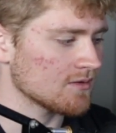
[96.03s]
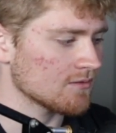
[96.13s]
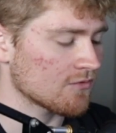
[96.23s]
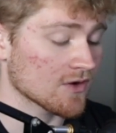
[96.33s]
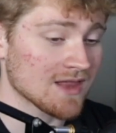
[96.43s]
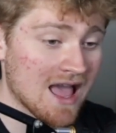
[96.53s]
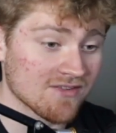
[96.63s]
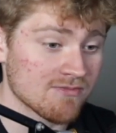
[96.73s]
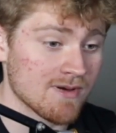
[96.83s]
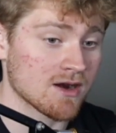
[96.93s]
for lack
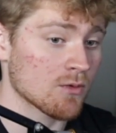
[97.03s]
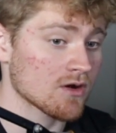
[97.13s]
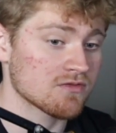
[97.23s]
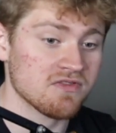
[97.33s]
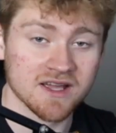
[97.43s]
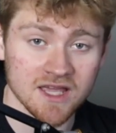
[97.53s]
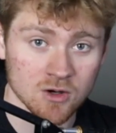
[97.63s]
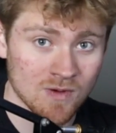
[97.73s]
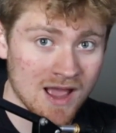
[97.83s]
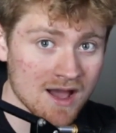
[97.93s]
of a better word, fucking
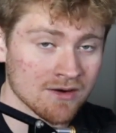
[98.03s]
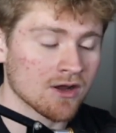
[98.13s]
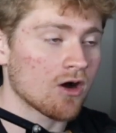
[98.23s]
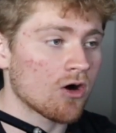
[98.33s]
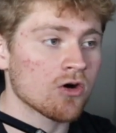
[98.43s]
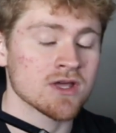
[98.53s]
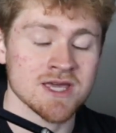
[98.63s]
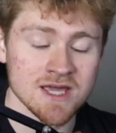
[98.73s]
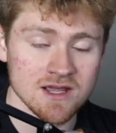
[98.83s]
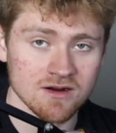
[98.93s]
around all
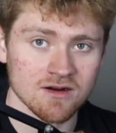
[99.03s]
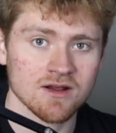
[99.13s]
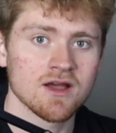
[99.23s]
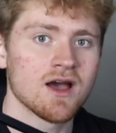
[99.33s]
year.